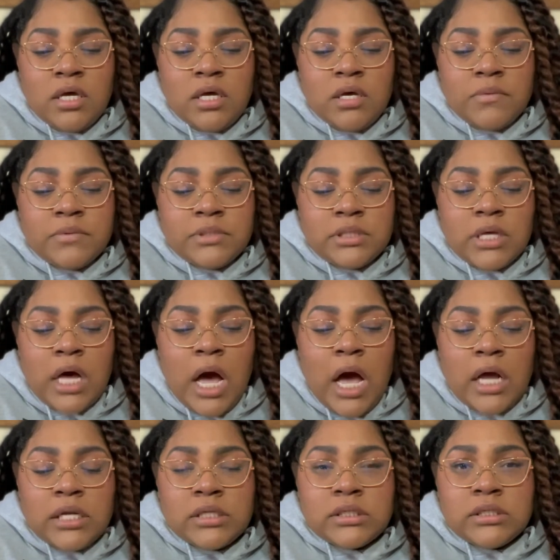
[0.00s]
It was an
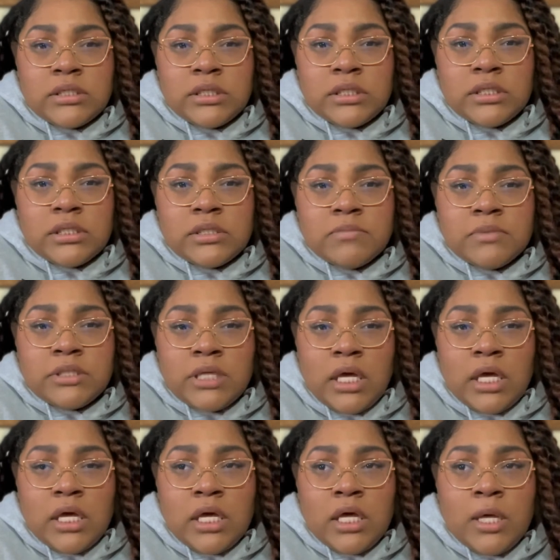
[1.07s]
honest to goodness
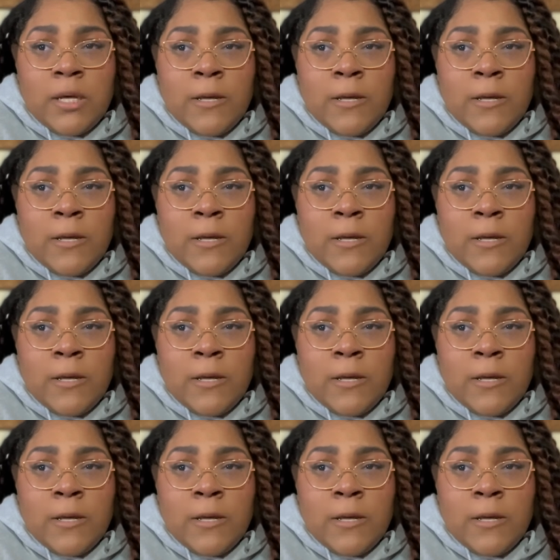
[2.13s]
mistake.